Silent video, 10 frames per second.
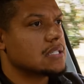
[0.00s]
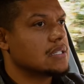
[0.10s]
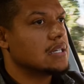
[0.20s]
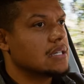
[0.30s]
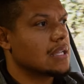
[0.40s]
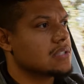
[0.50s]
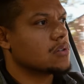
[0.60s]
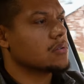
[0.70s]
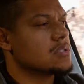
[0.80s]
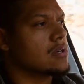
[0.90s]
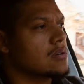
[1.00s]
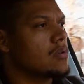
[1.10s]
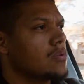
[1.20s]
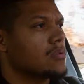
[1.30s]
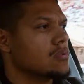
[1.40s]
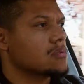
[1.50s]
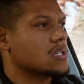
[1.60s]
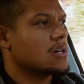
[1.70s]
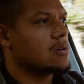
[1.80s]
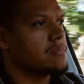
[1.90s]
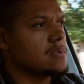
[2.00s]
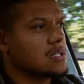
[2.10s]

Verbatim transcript: And that's always our goal to help